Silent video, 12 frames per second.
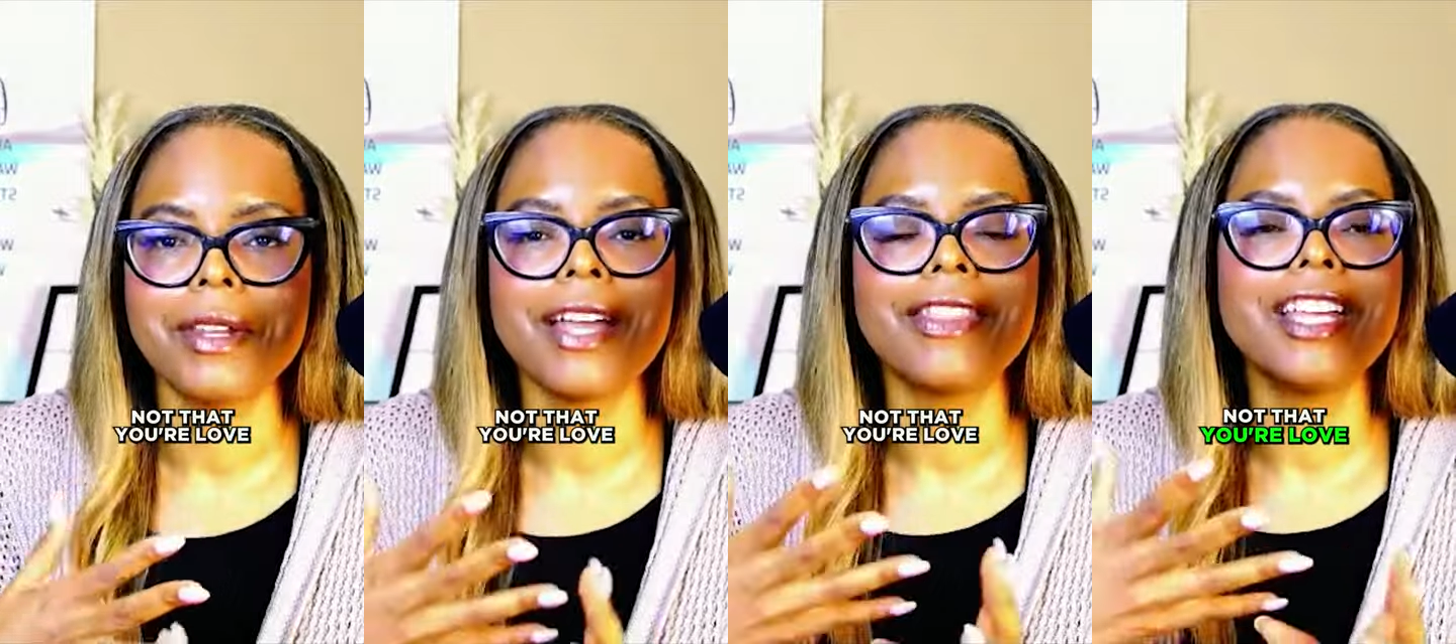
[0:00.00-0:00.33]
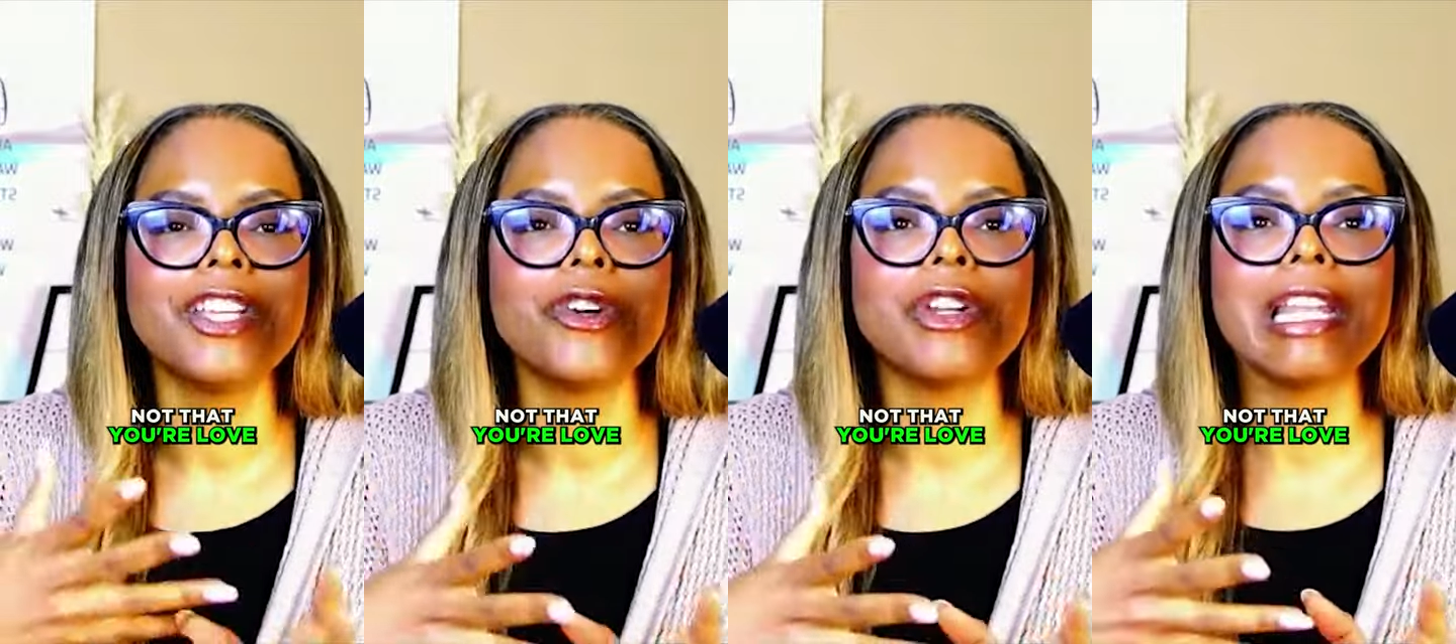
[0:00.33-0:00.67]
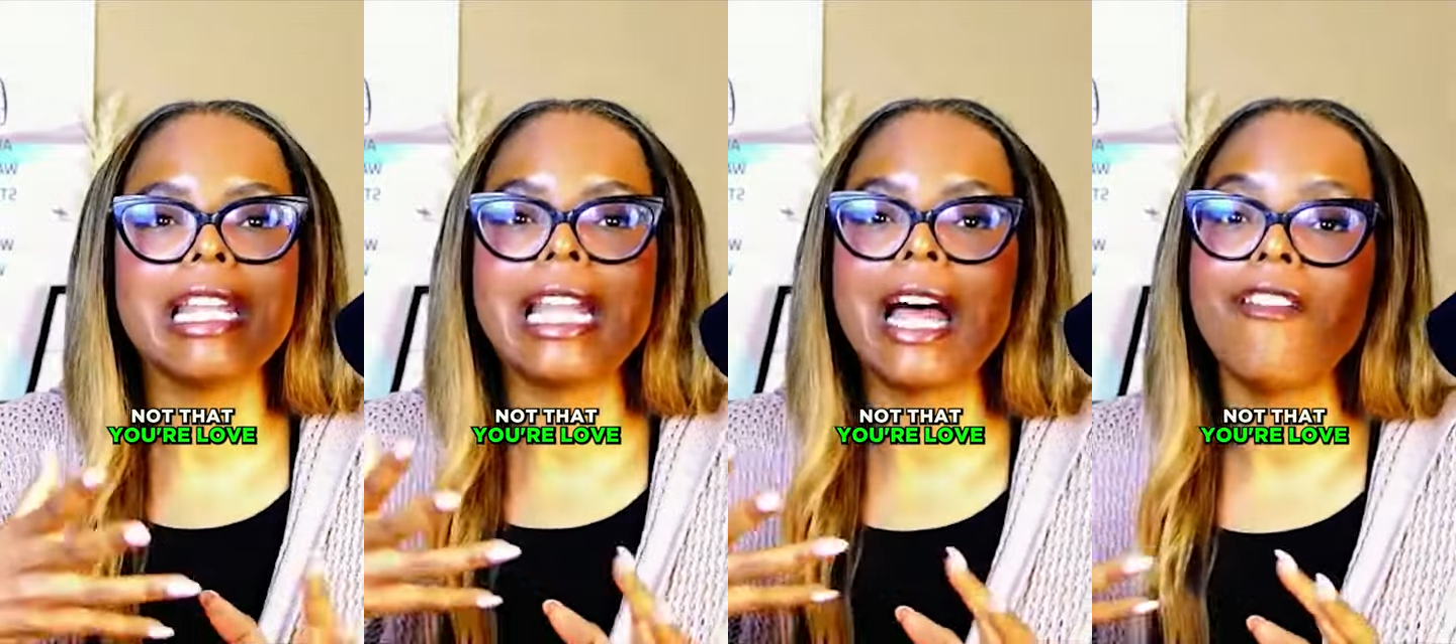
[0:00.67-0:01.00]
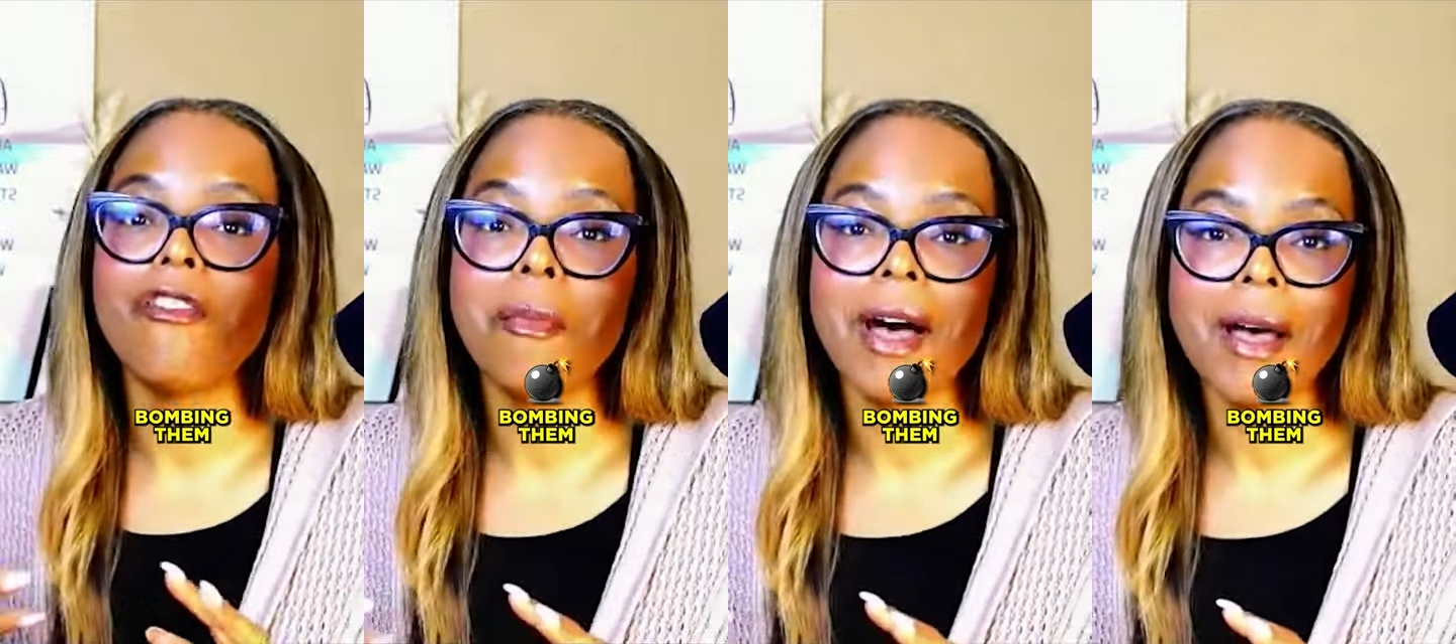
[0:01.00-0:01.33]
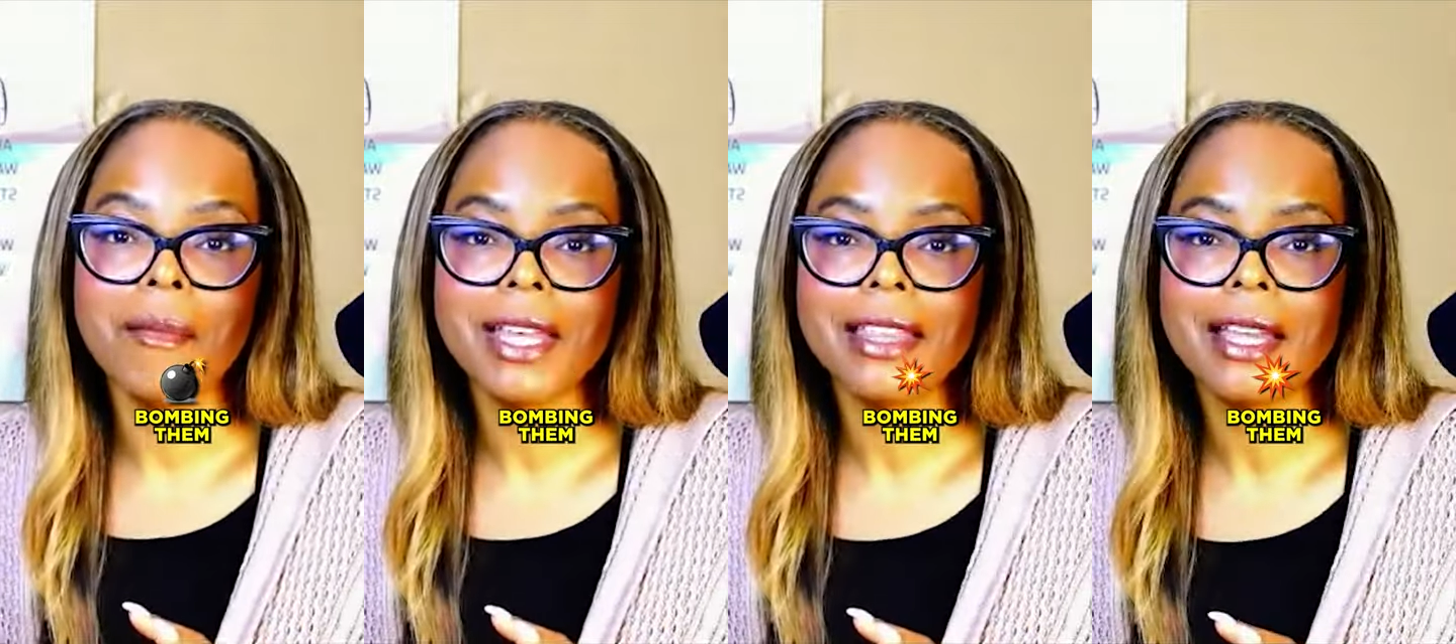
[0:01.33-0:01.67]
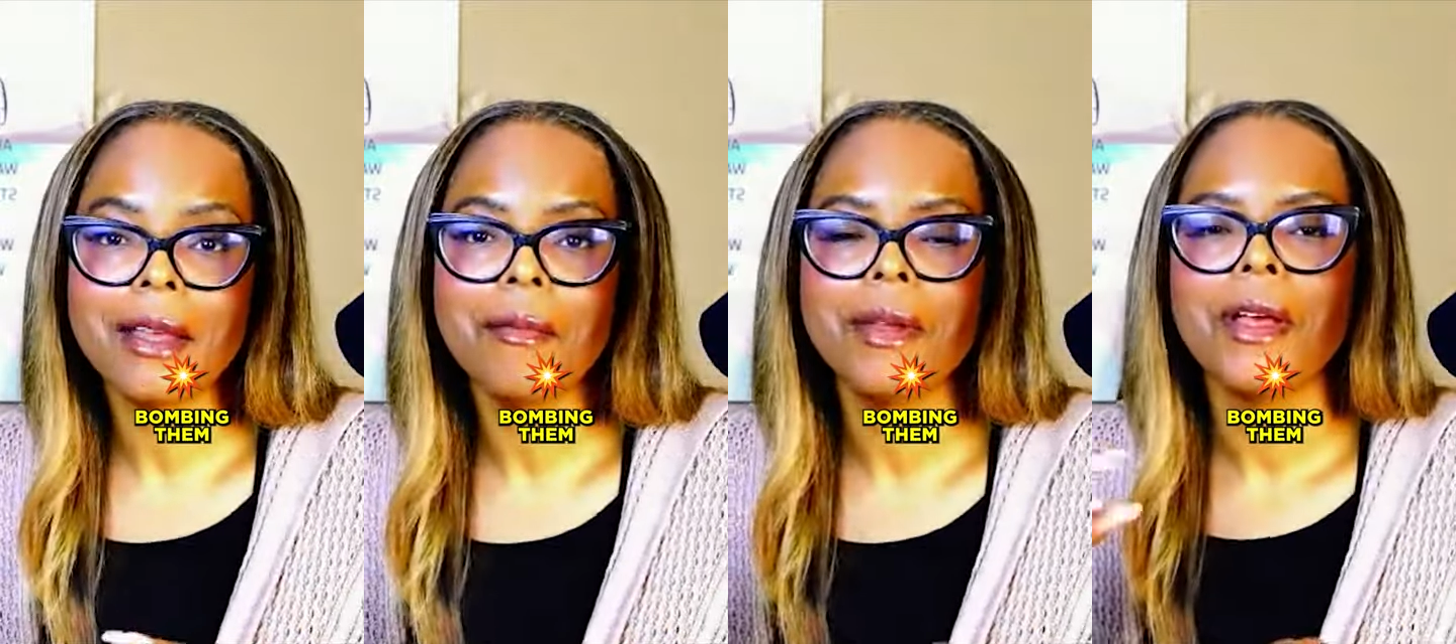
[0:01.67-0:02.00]
Not that you're love bombing
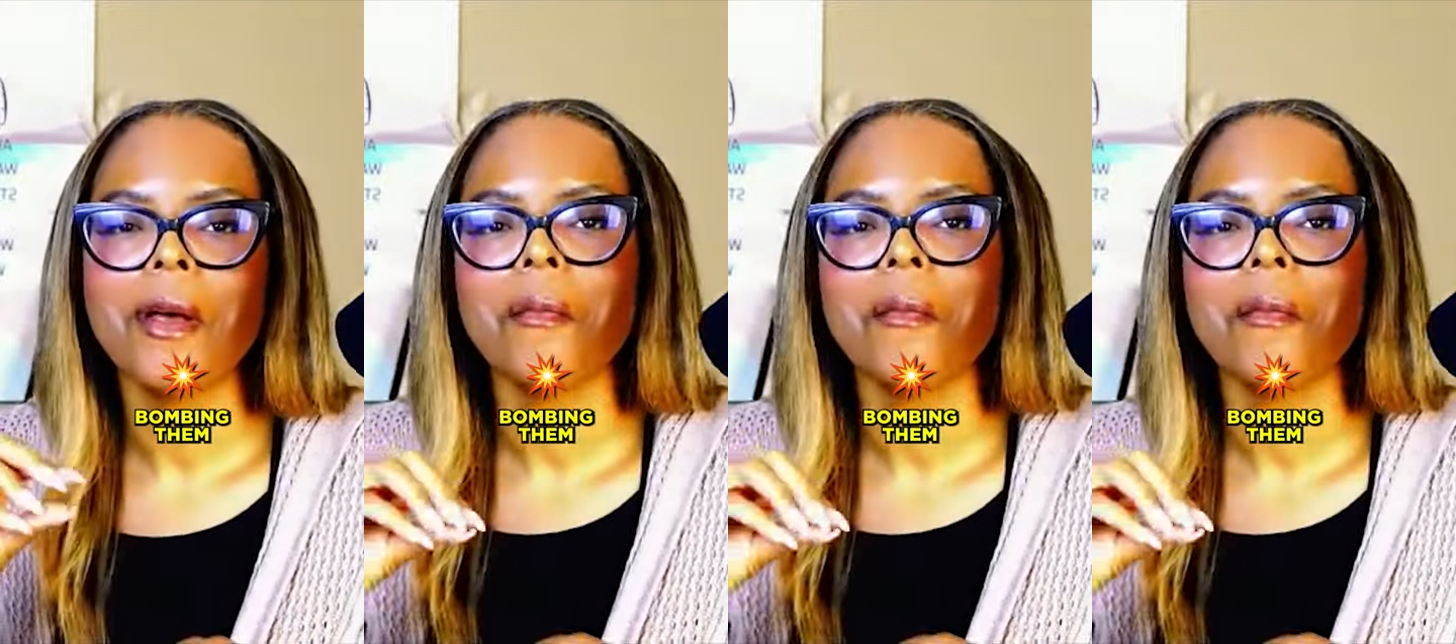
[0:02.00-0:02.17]
them,